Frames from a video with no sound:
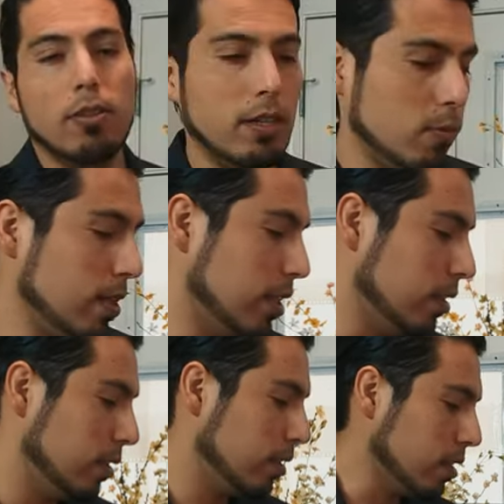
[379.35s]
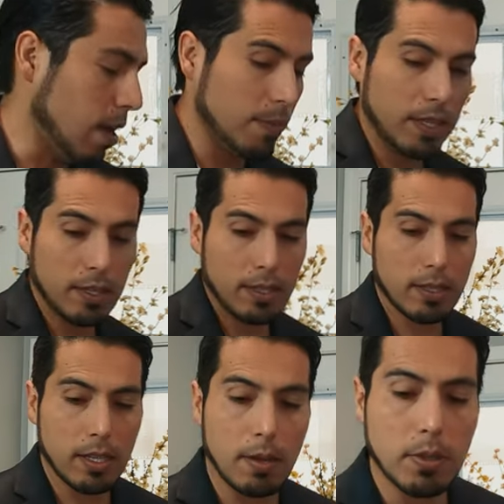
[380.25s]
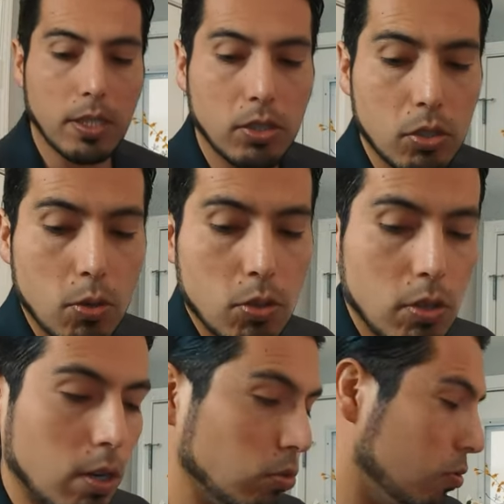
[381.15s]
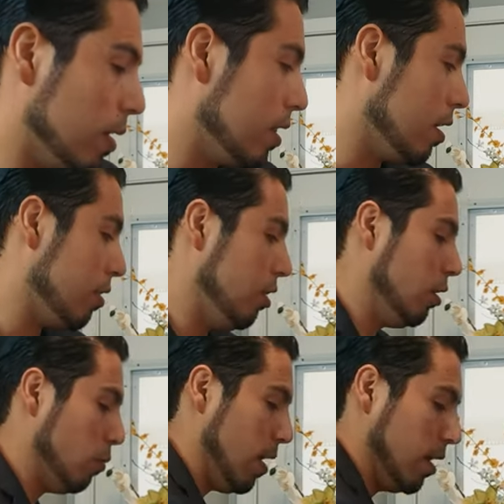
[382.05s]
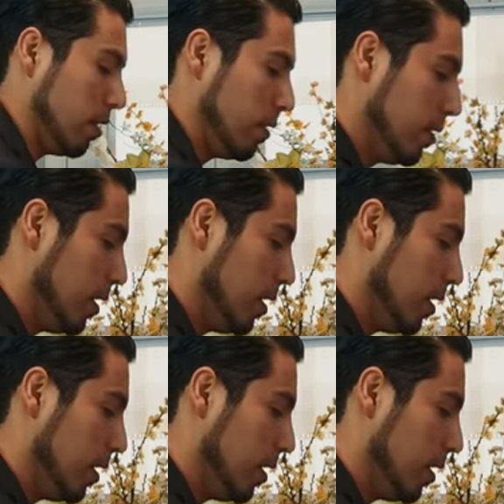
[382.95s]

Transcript: the other one is coming, I'm gonna show you how to make the third one.